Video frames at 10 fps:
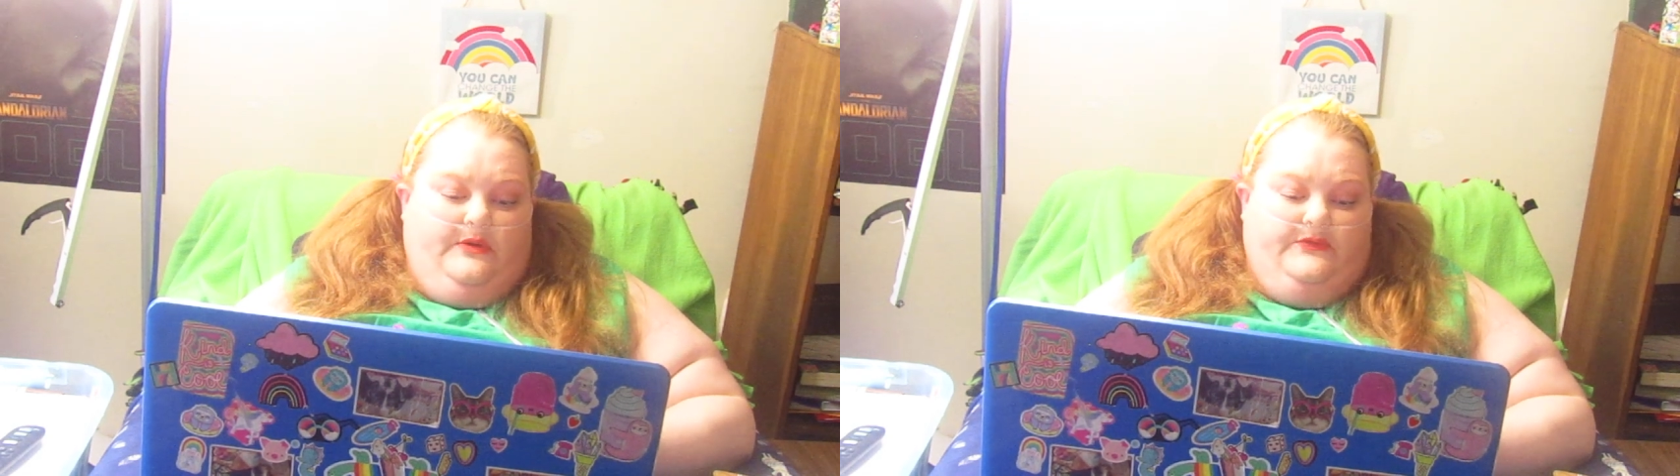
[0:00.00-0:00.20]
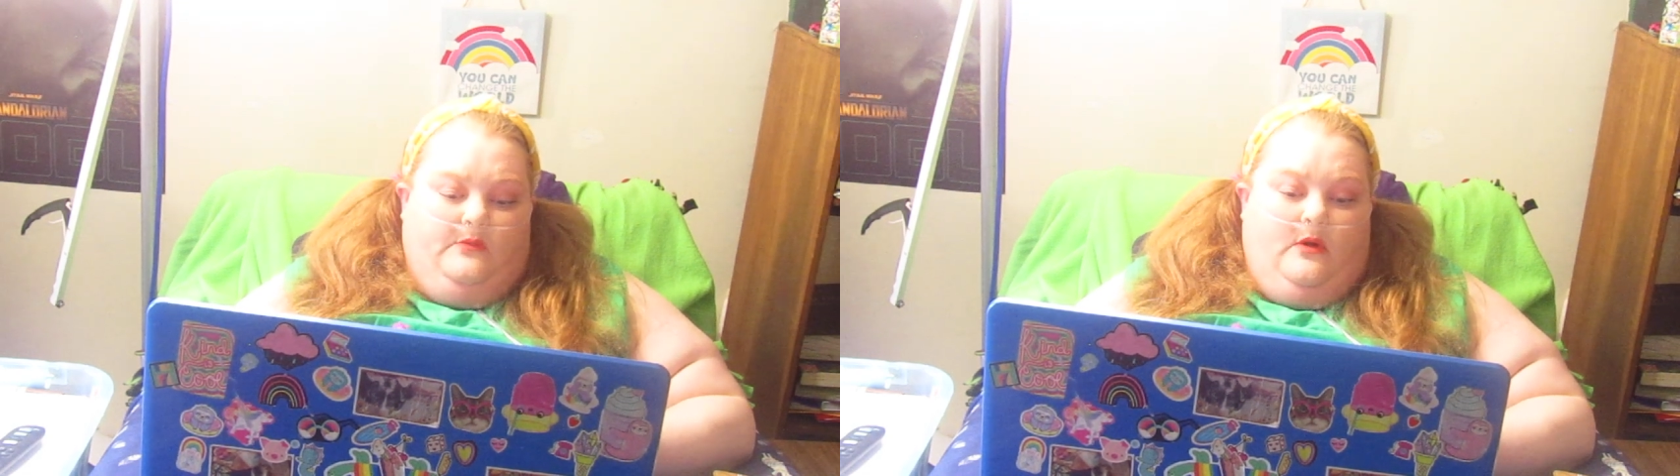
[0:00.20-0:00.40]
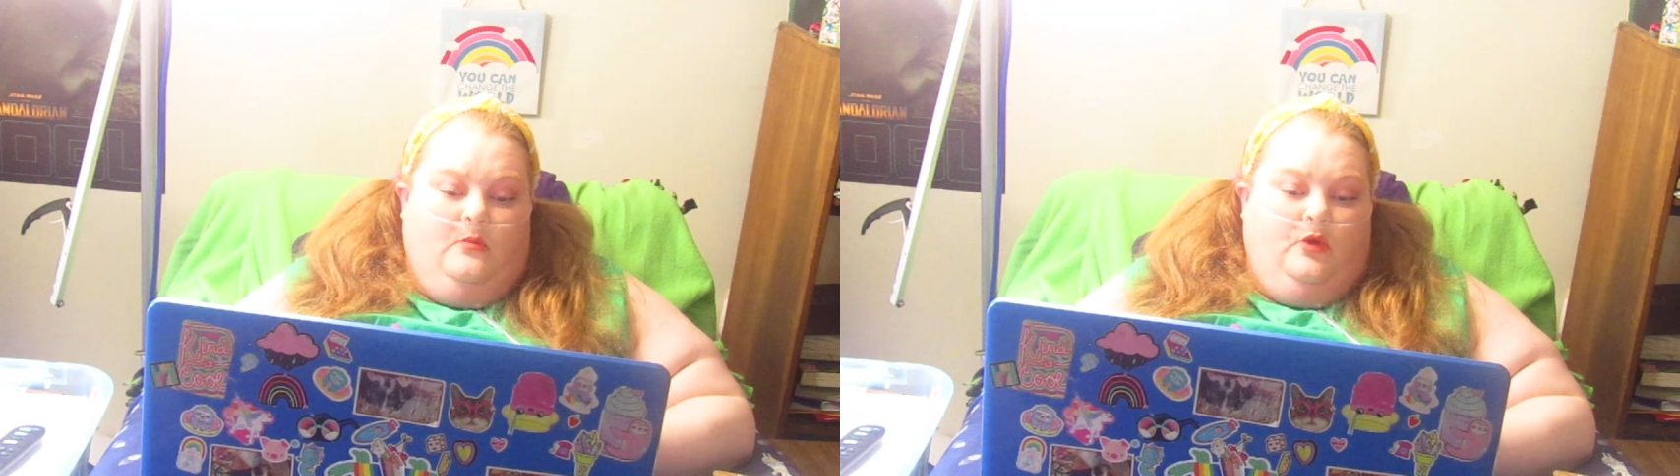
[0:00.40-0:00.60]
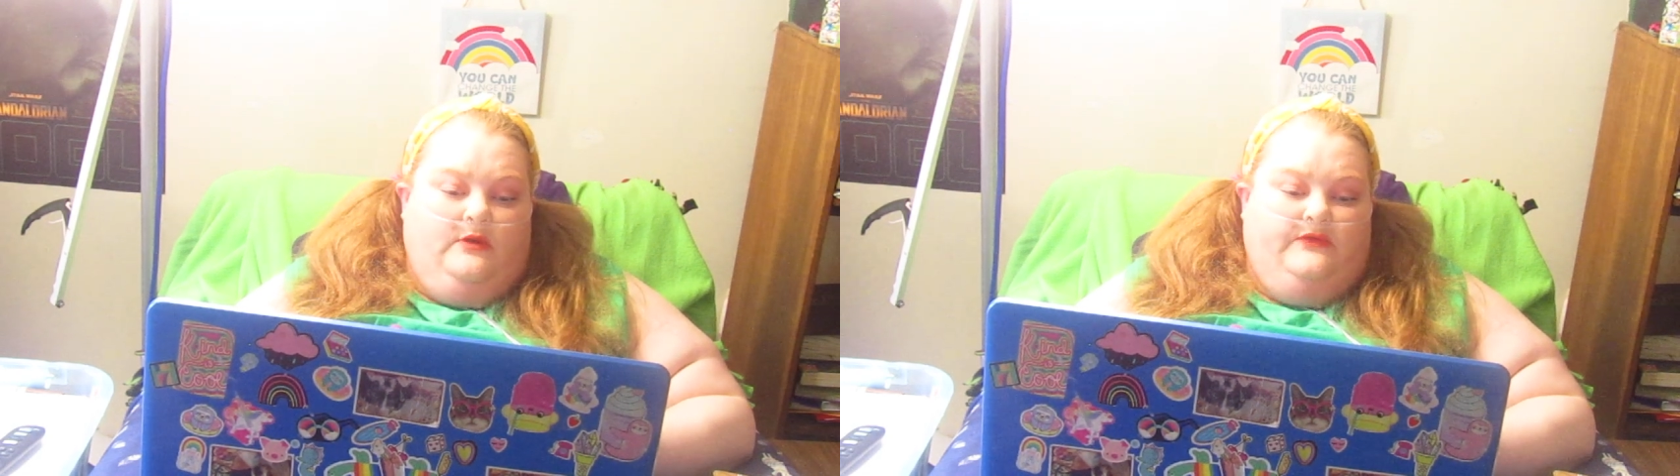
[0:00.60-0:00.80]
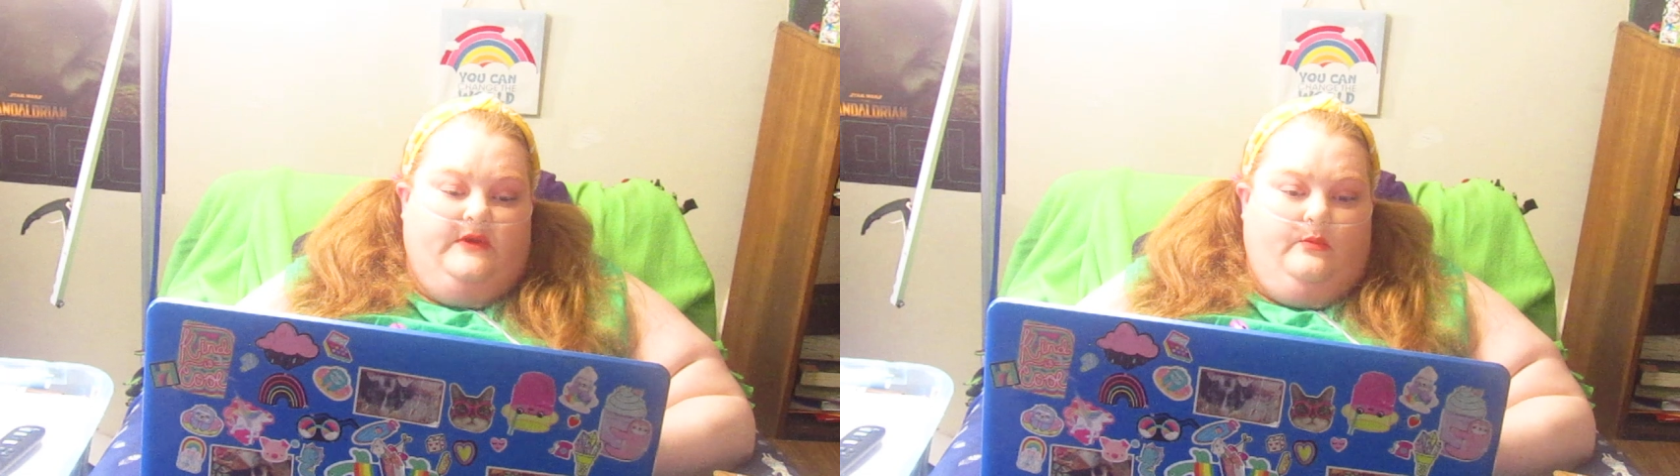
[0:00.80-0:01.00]
His mom
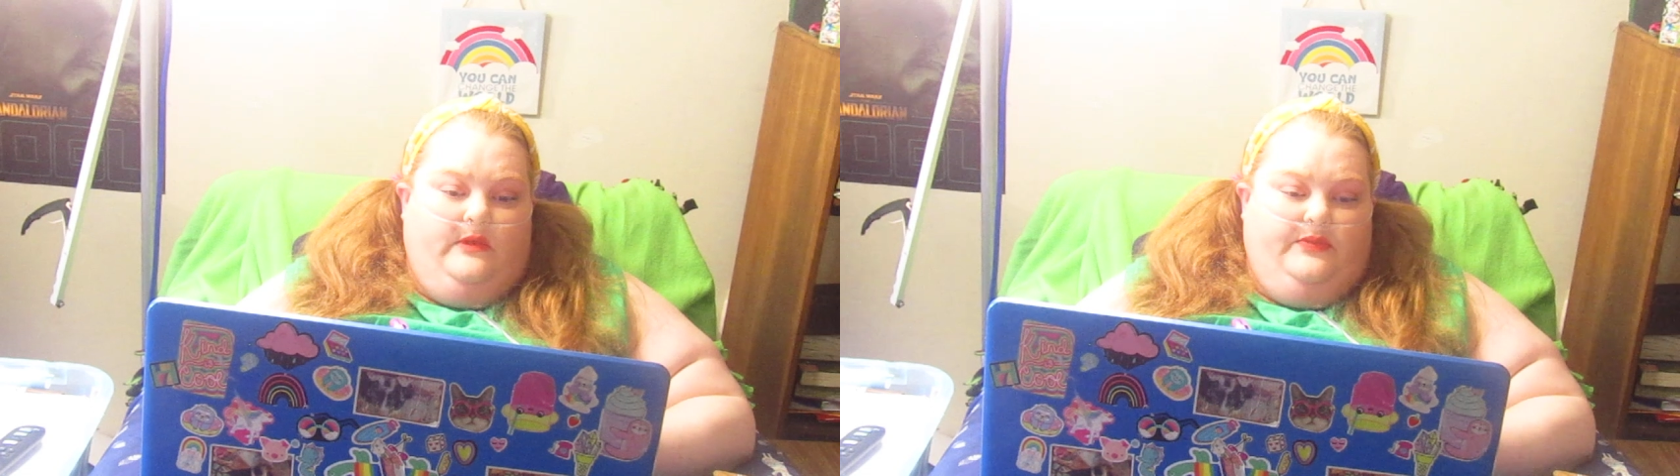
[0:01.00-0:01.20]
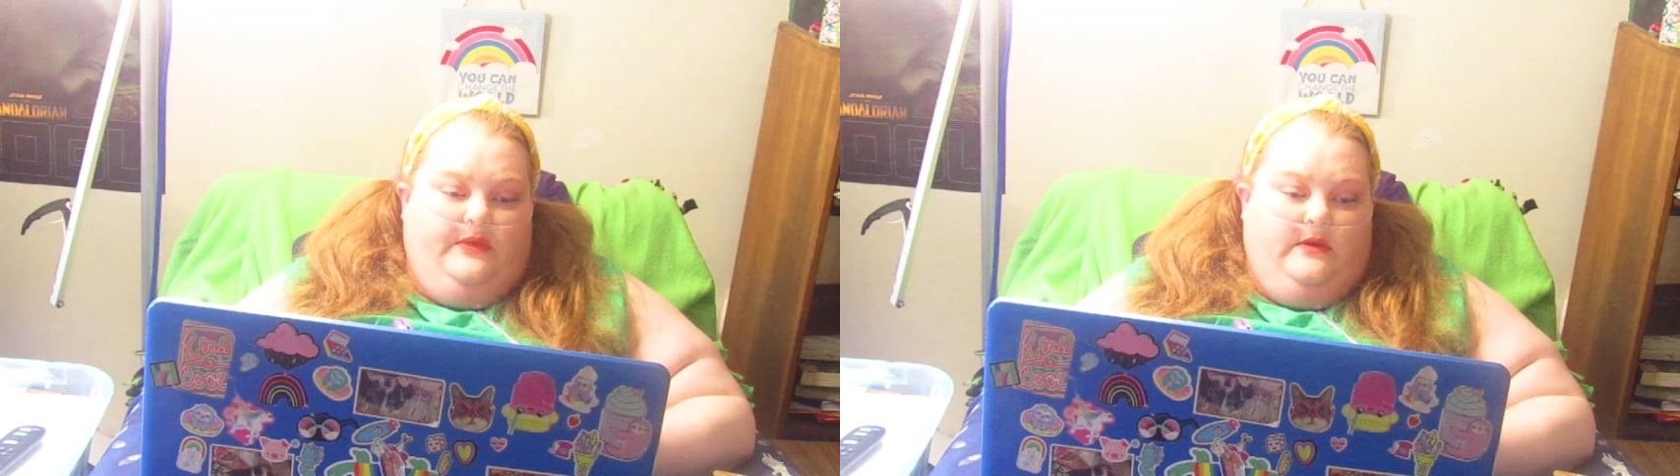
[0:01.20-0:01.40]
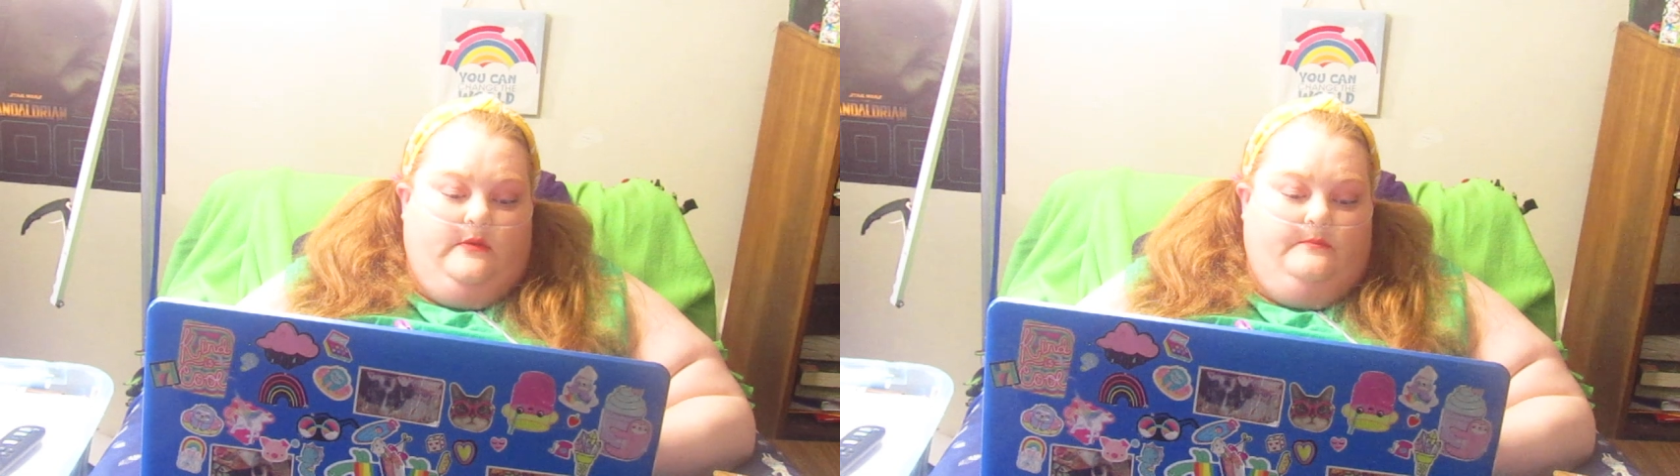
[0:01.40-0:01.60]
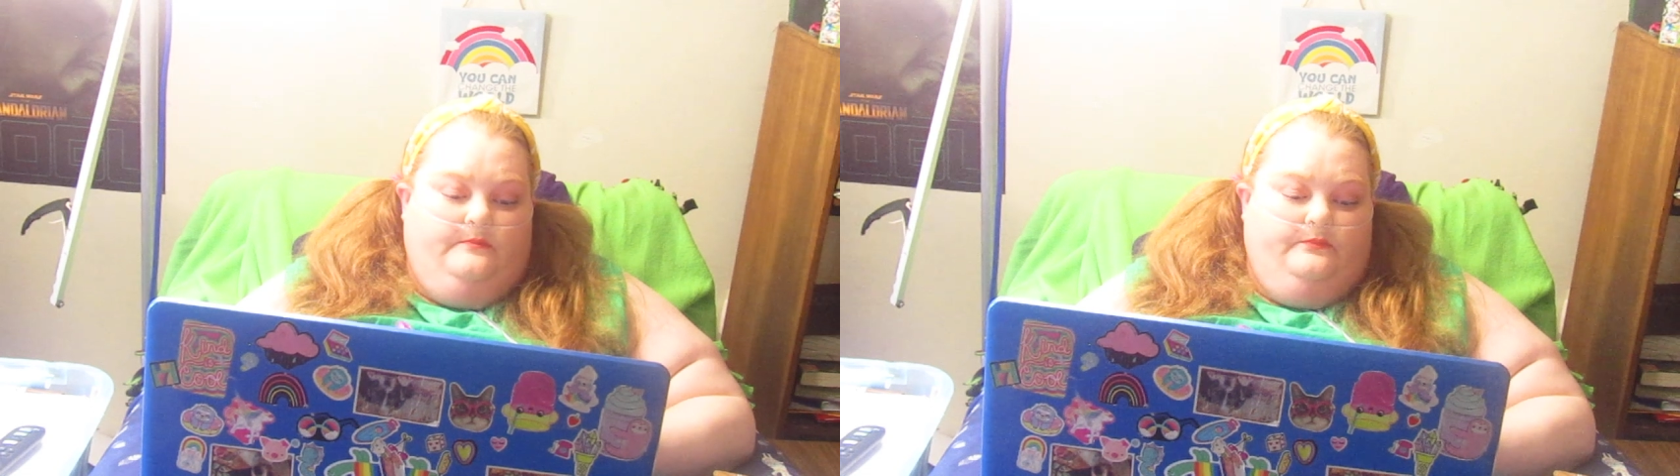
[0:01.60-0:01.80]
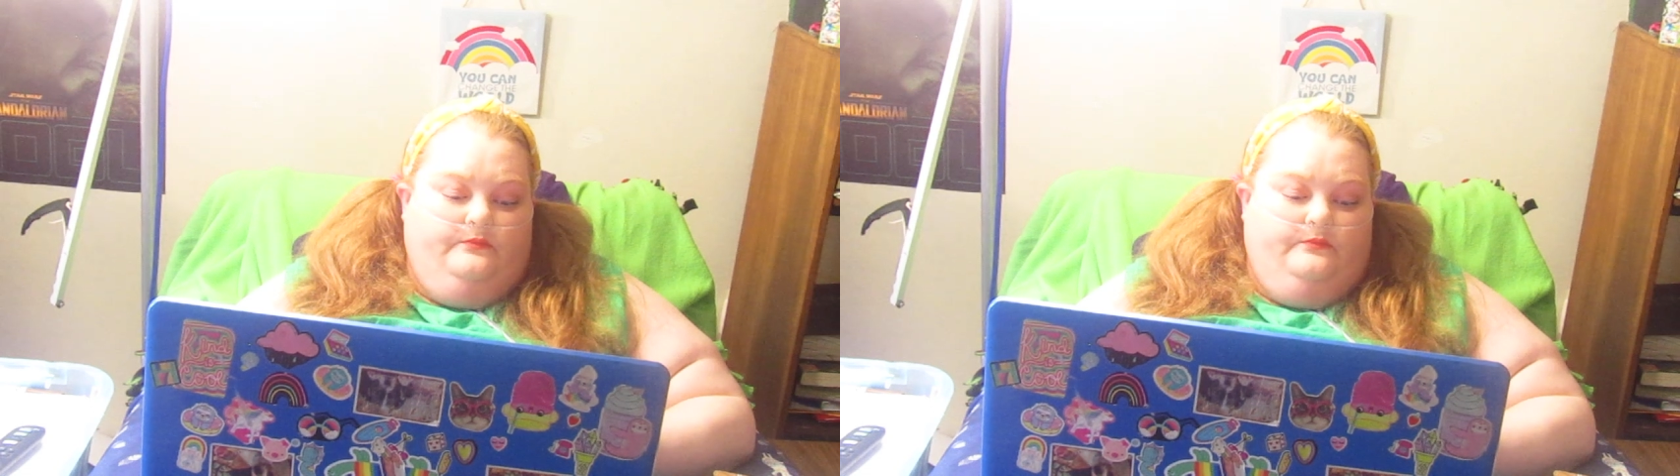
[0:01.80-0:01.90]
works there with him.